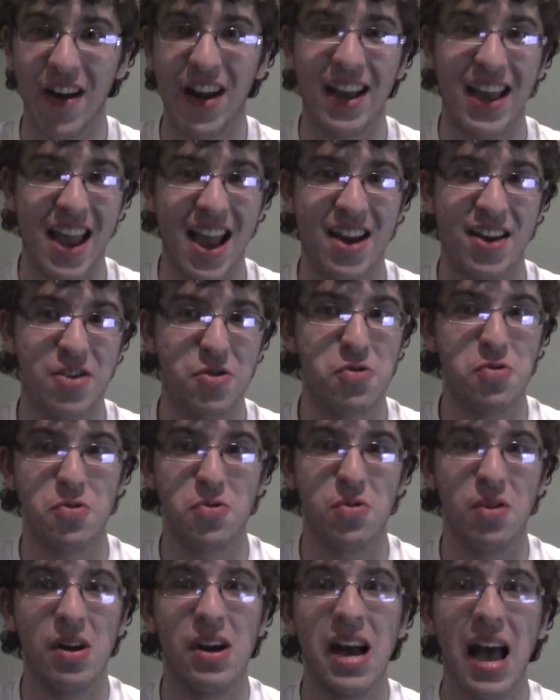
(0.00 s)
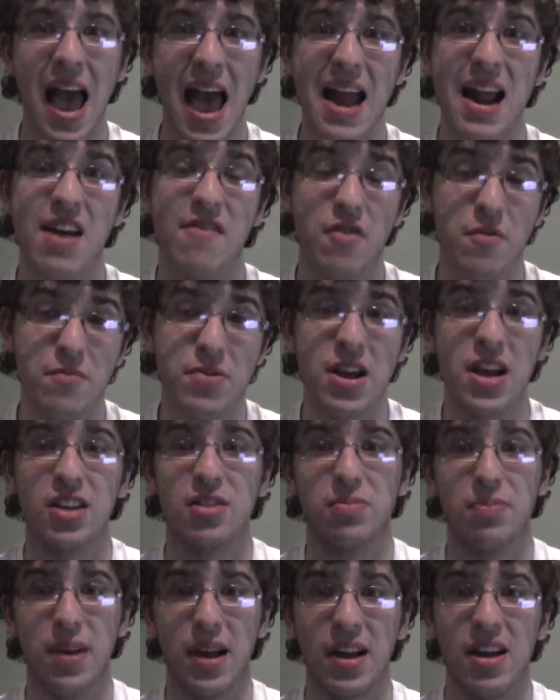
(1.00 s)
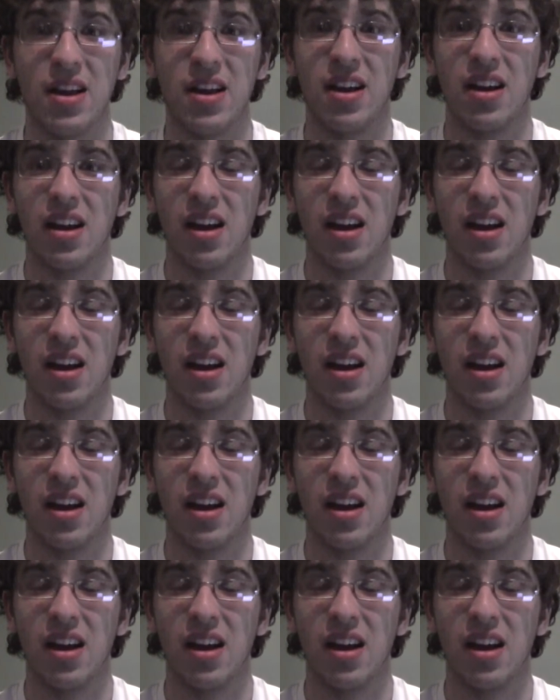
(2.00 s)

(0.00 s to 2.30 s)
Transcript: I can't do, and I have a PSP.